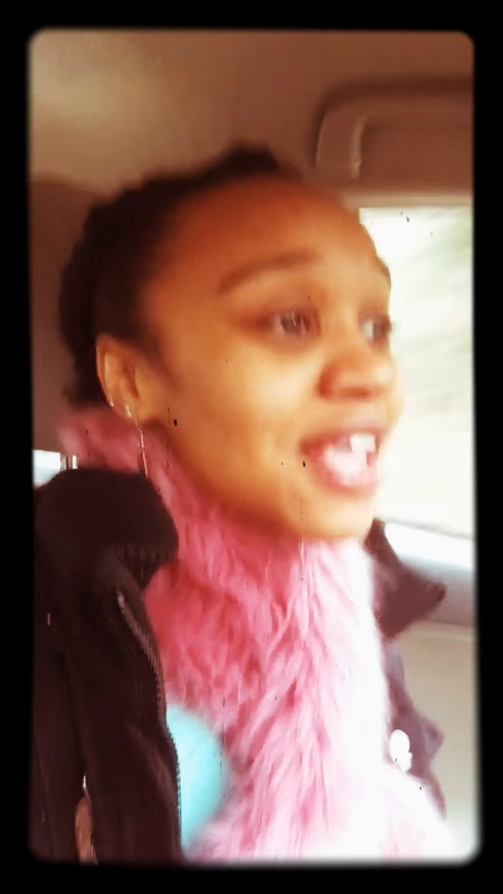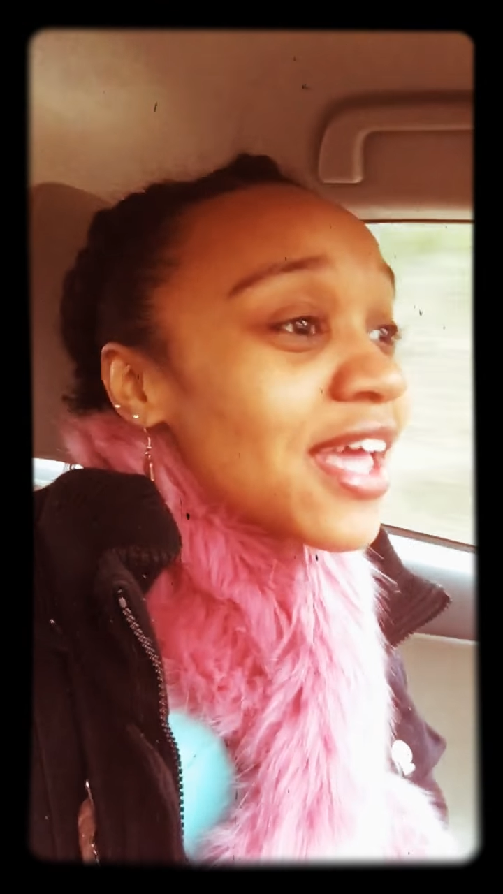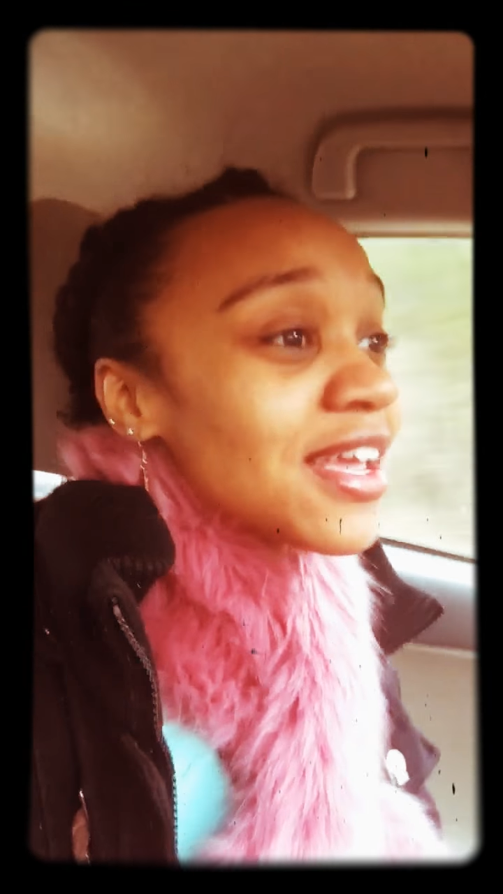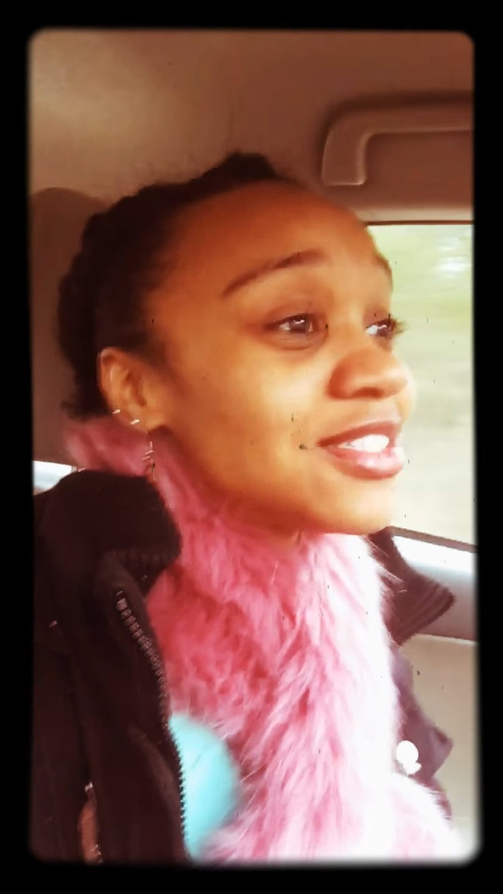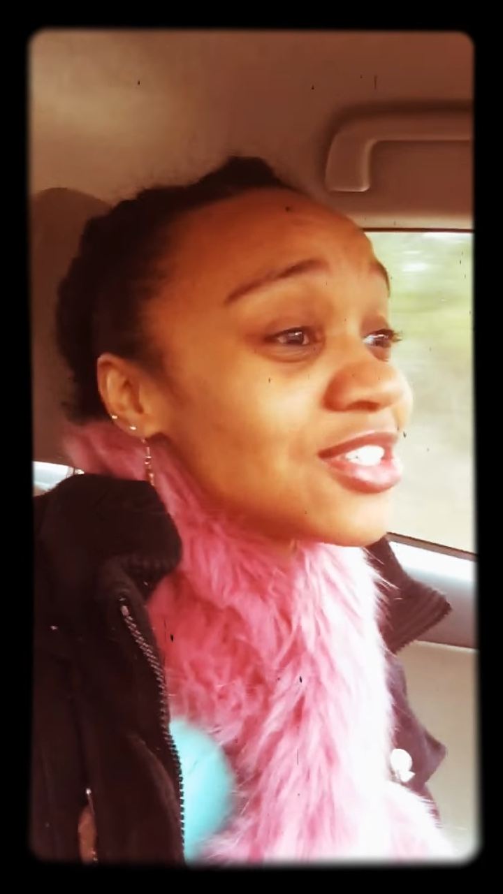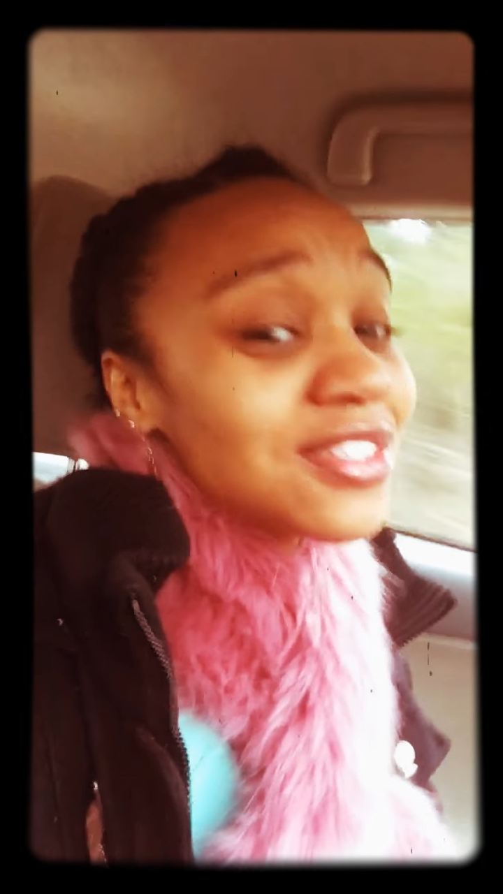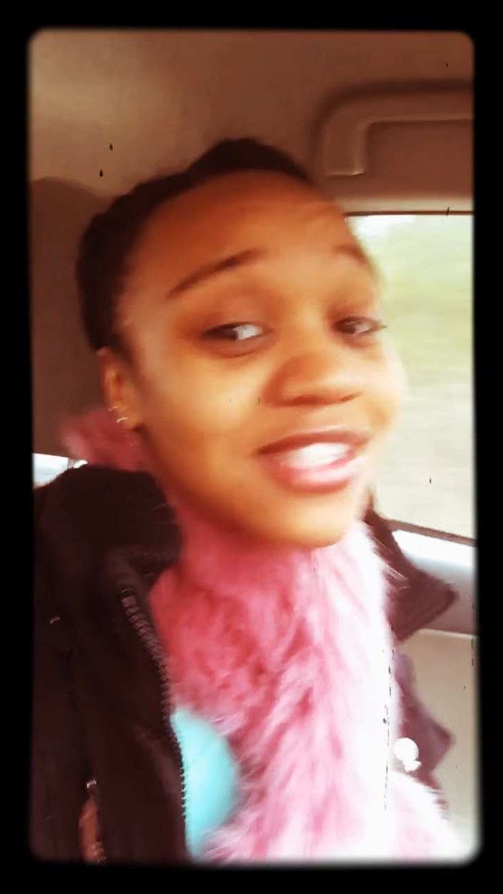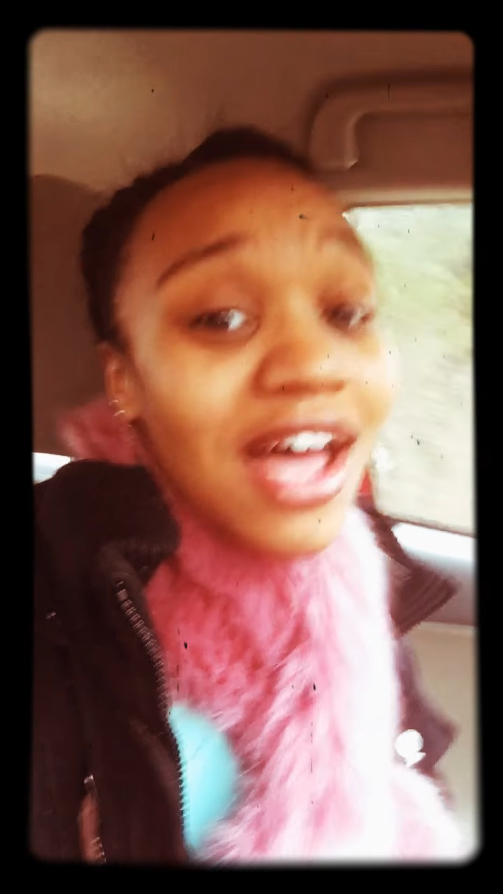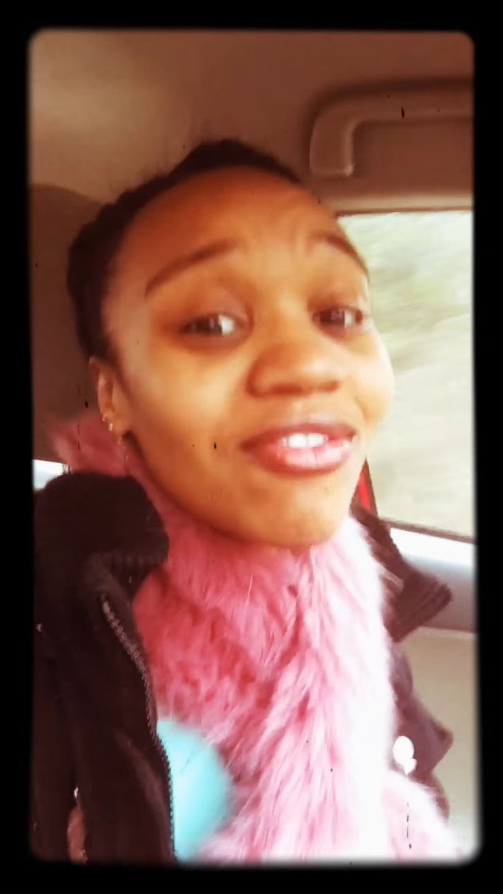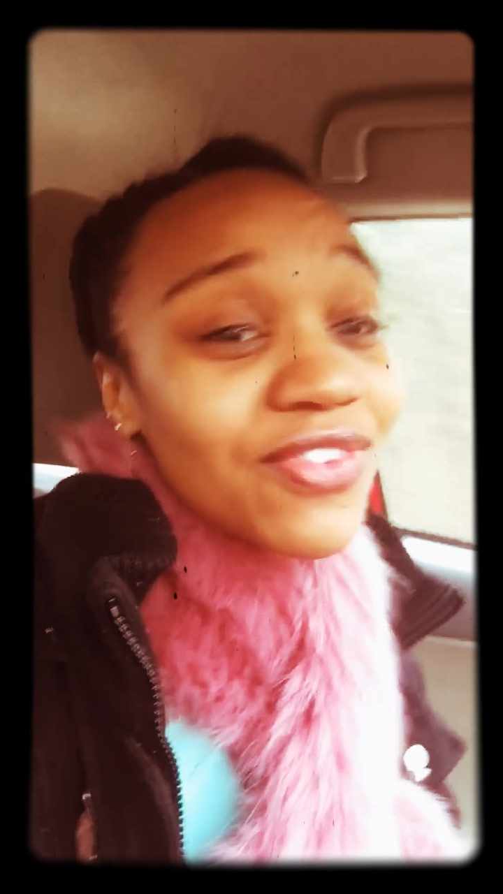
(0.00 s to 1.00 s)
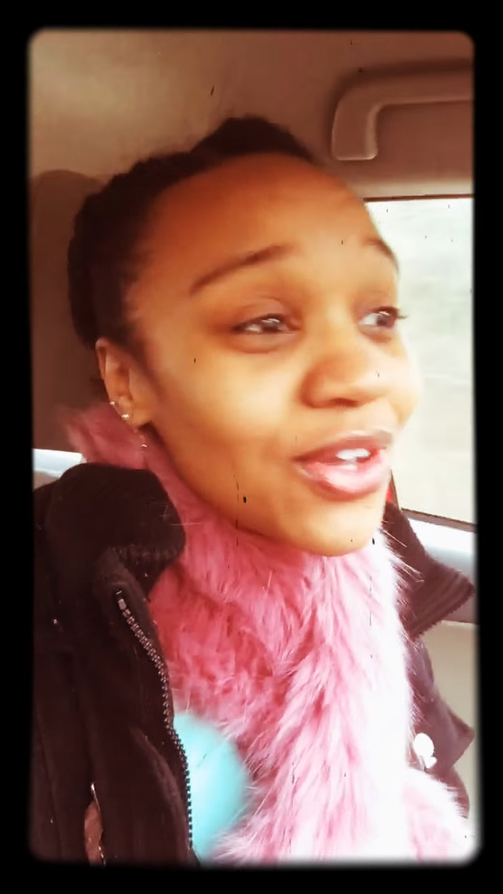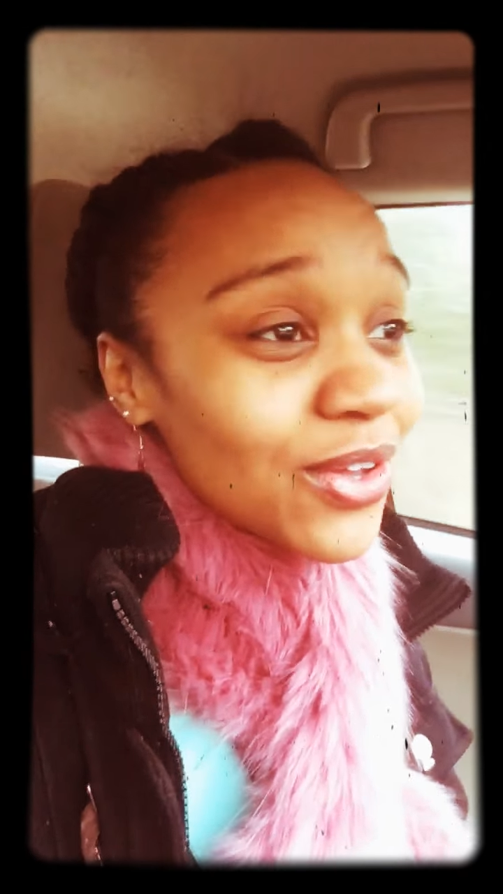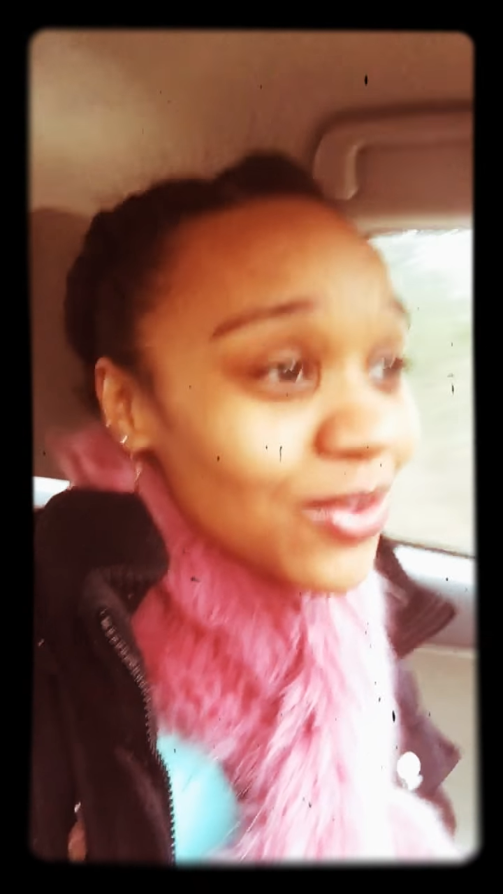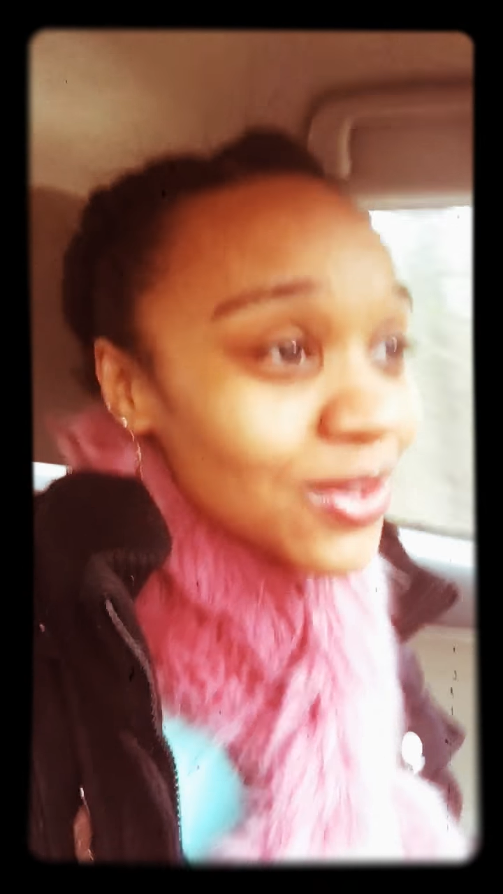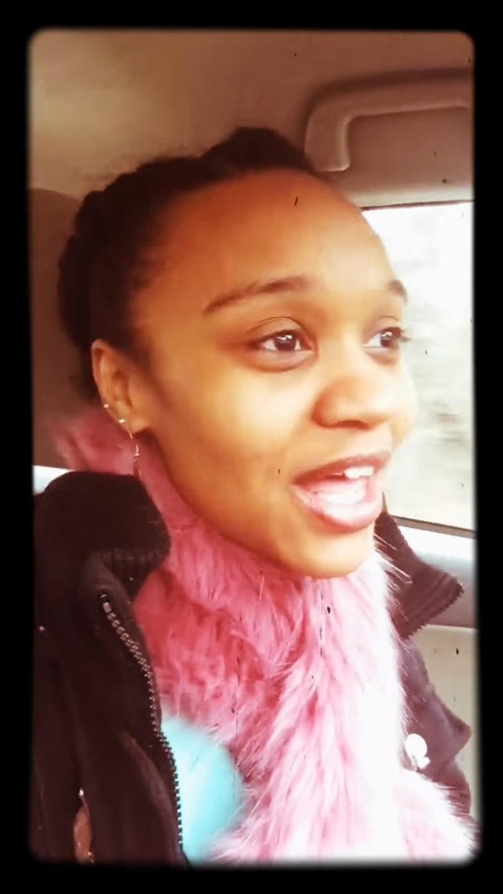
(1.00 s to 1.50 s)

say, Jesus, I feel you.